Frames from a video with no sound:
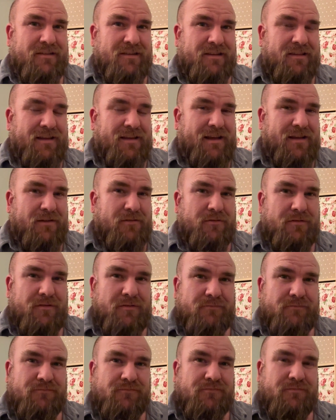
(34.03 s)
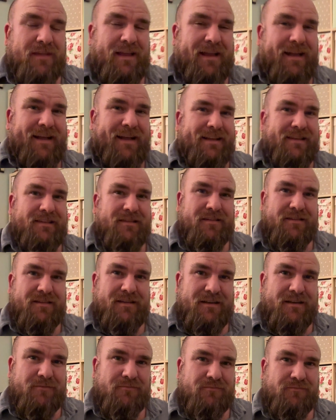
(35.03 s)
in the kennels and
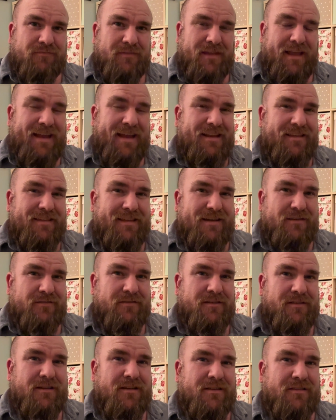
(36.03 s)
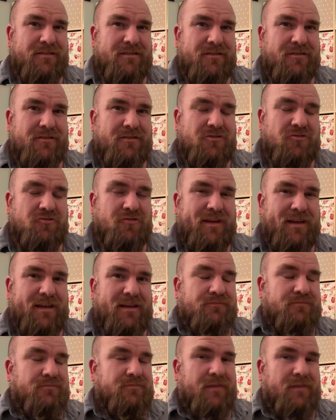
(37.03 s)
headed down to London on the
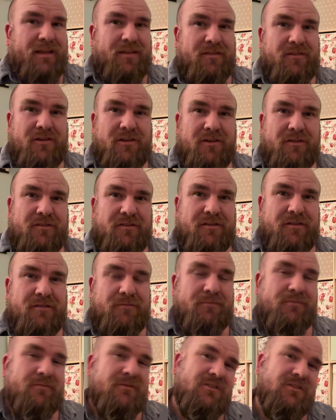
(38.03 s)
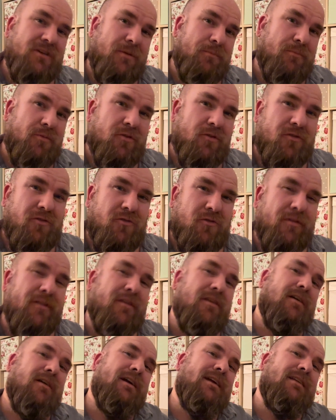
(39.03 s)
train into Euston, jump on the
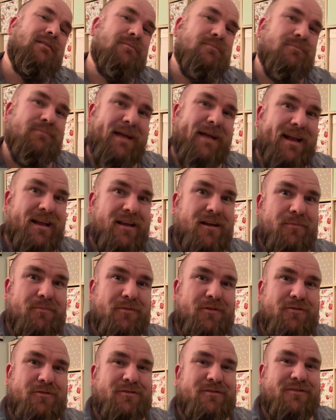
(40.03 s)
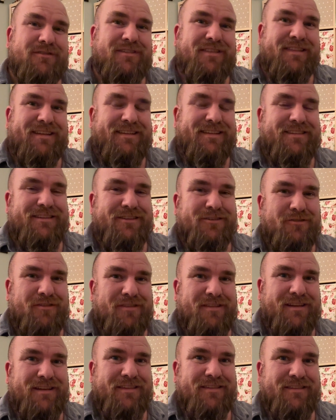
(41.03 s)
Northern Line, back up north into
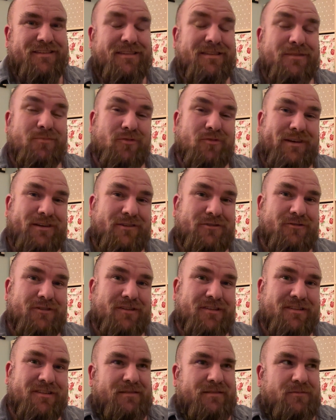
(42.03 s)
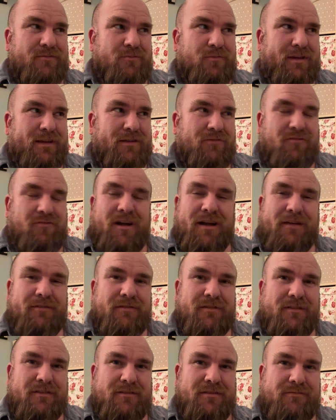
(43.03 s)
North London to Brent Cross. We
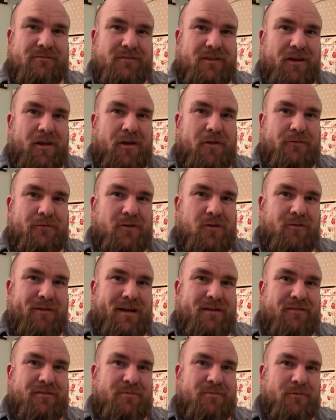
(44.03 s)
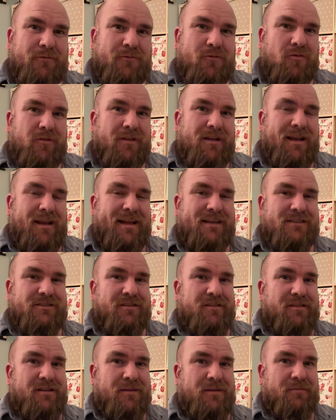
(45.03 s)
arrived, a few hours before the
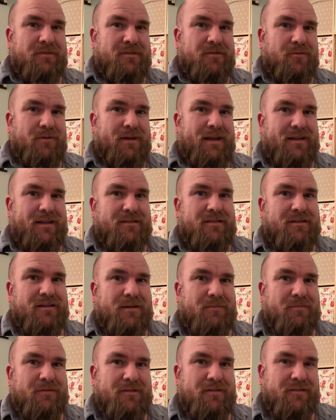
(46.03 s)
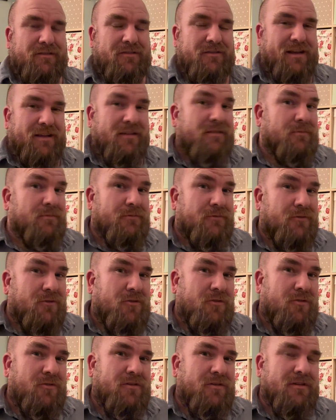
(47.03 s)
collection time, so we had time to sort of get some
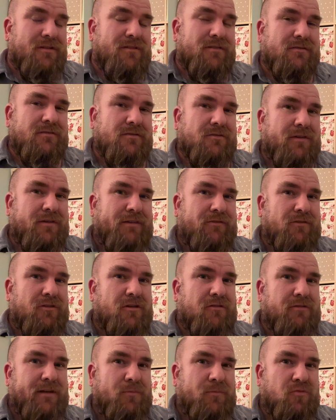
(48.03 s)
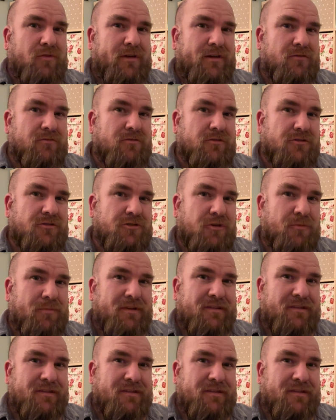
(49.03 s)
food and sort of have a look around Brent Cross shopping